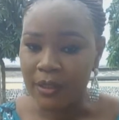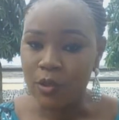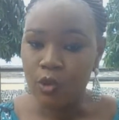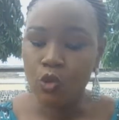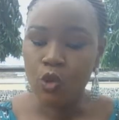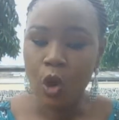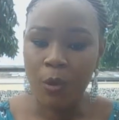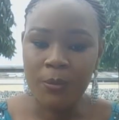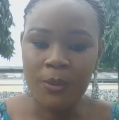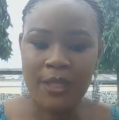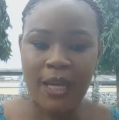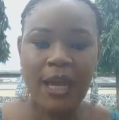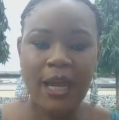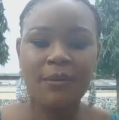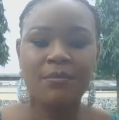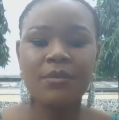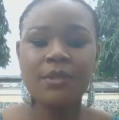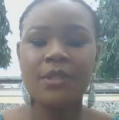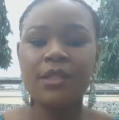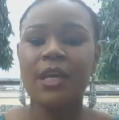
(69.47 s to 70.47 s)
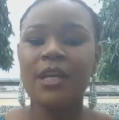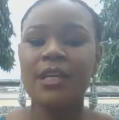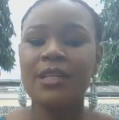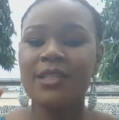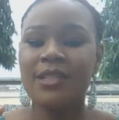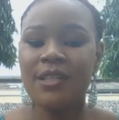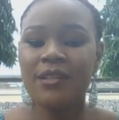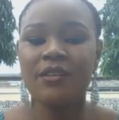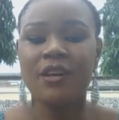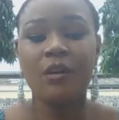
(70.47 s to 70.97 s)
Sometimes
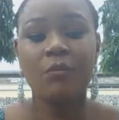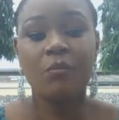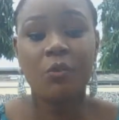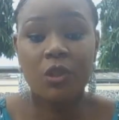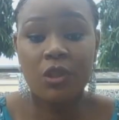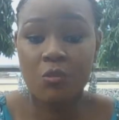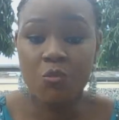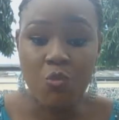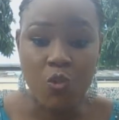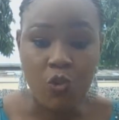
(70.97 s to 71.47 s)
general body